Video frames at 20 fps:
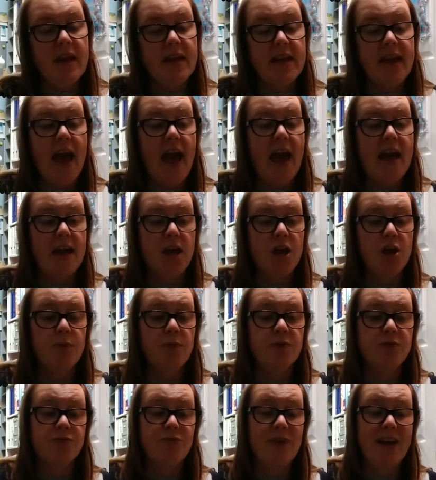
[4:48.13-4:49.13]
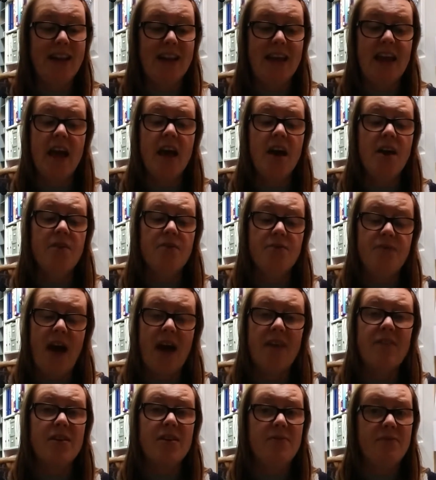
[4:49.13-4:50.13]
Kay, who was really
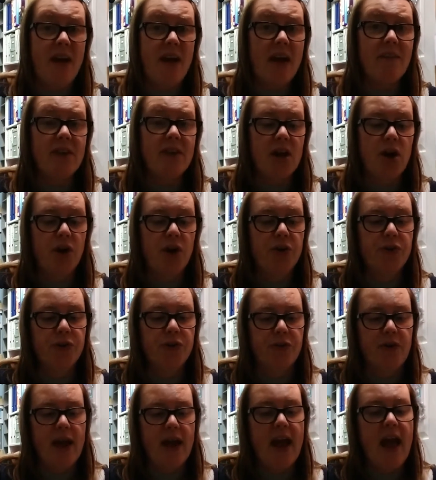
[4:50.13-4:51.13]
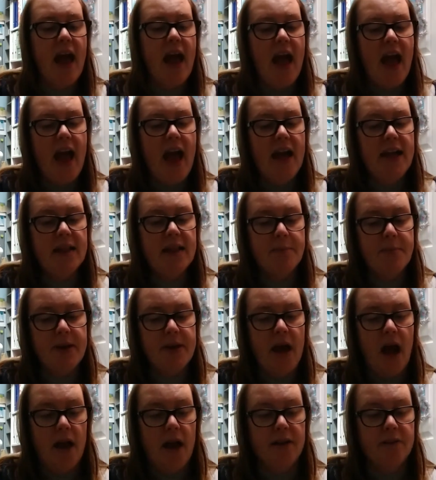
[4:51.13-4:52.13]
very, very hungry, ate the
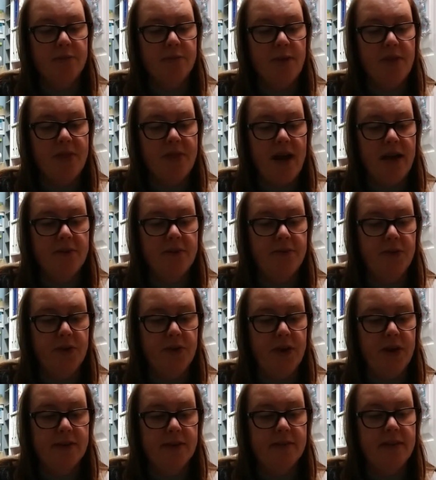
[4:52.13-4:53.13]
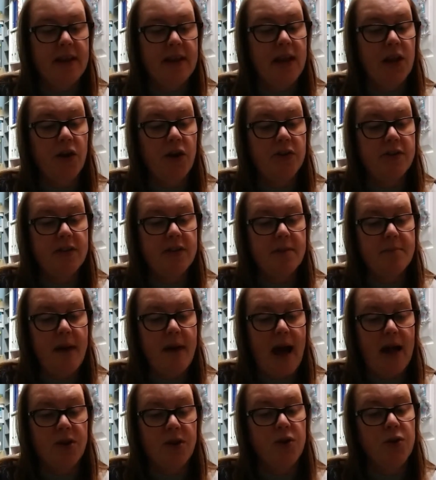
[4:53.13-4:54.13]
bananas with thankfulness, and he looked at the
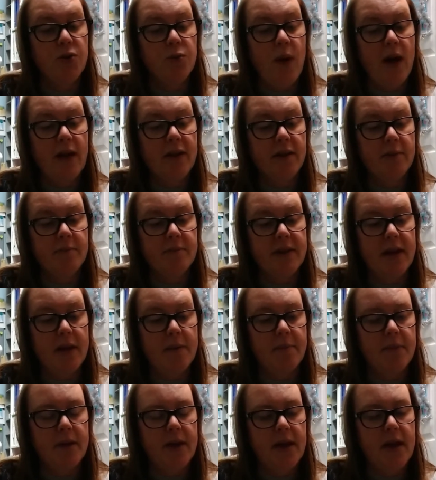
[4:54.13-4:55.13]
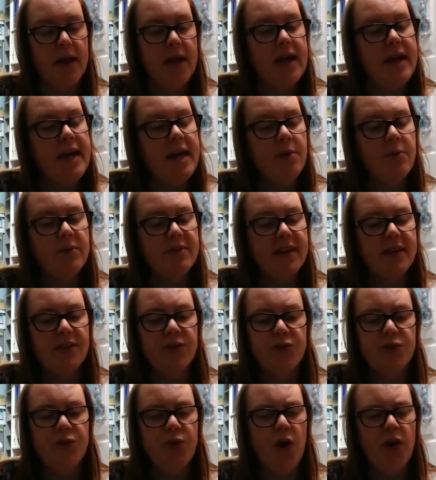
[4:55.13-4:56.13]
man who'd welcomed him. He was
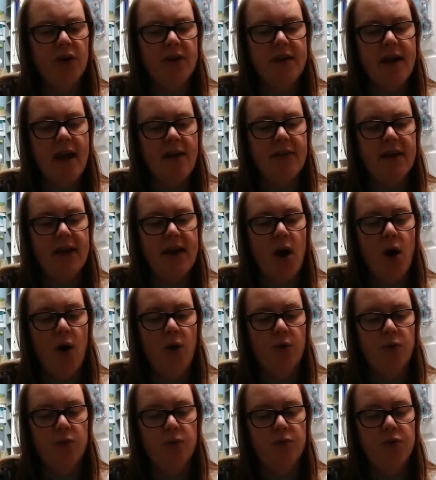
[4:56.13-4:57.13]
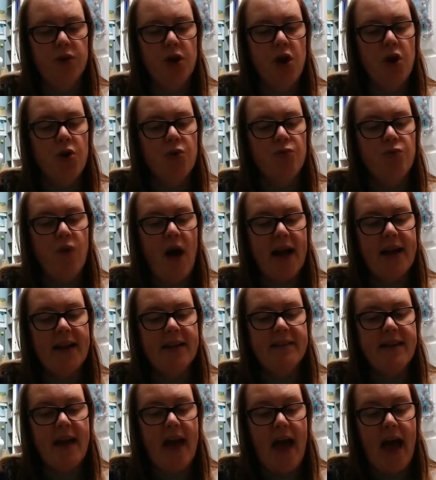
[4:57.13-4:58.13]
extraordinarily old,
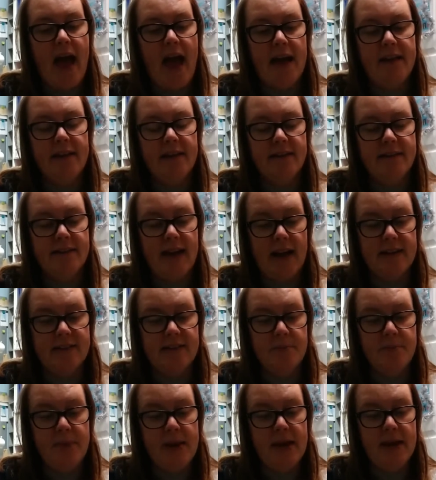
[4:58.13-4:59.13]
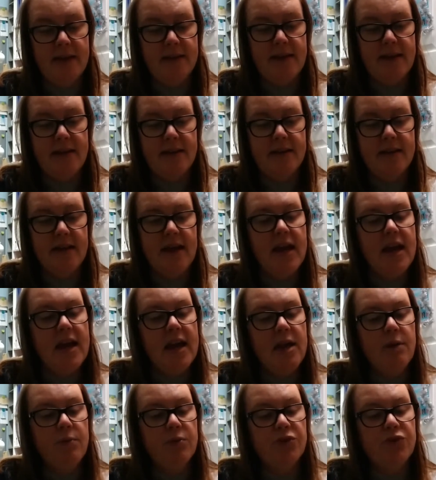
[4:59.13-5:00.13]
ragged-haired and tatter-bearded.
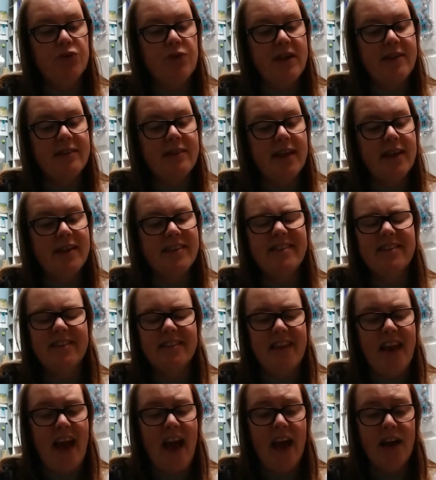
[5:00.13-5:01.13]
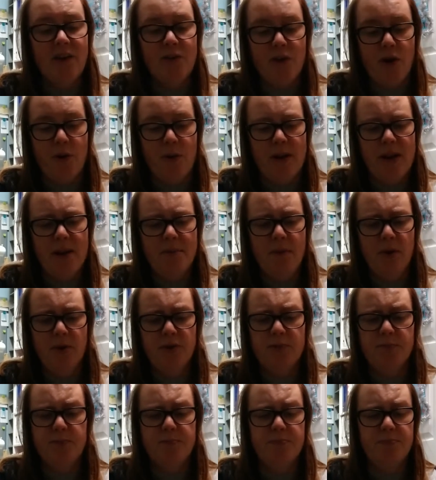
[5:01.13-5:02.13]
He was dressed like a scarecrow in a
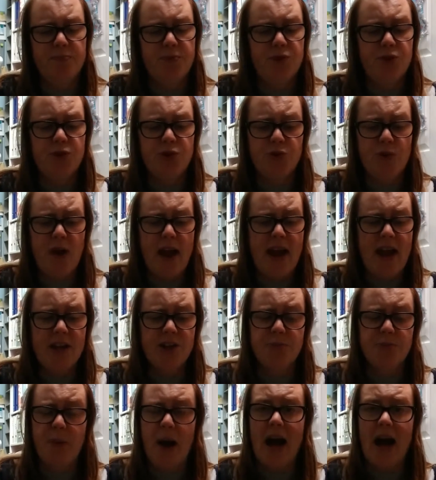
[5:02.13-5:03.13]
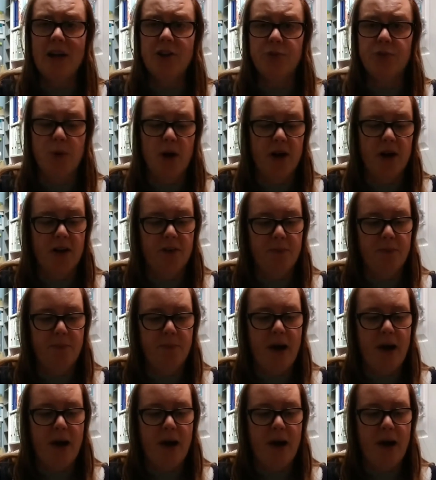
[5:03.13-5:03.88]
most strange patchwork of